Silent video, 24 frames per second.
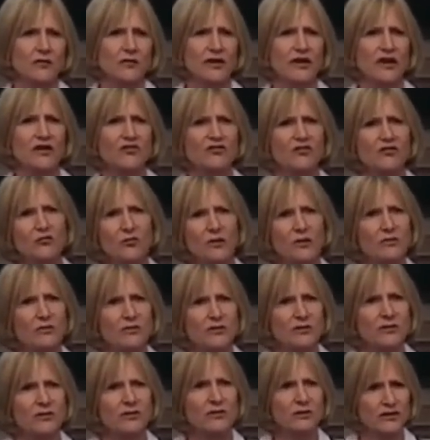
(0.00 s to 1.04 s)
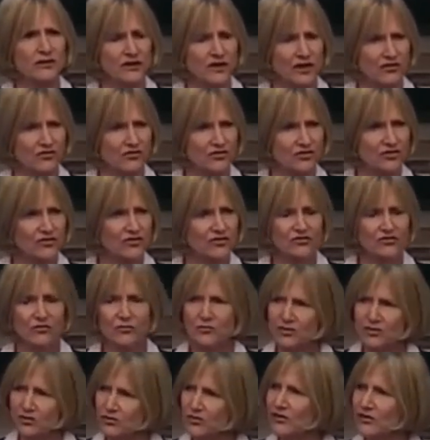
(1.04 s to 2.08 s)
because of biblical connections
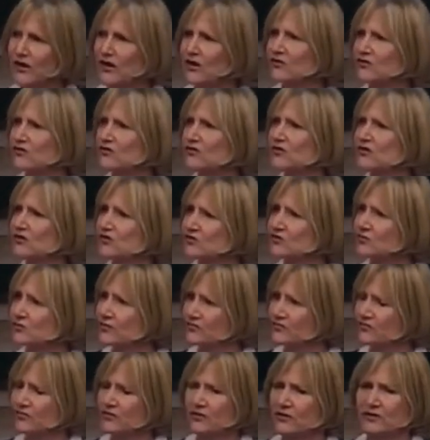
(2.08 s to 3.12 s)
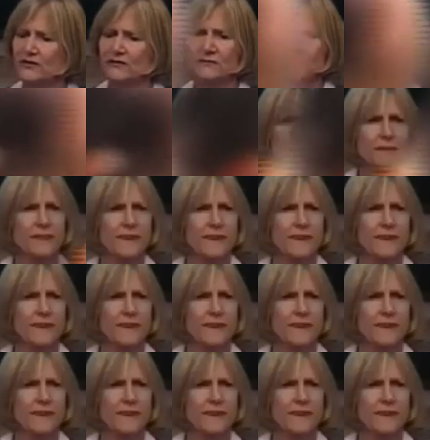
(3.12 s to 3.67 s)
from 2,000 years before.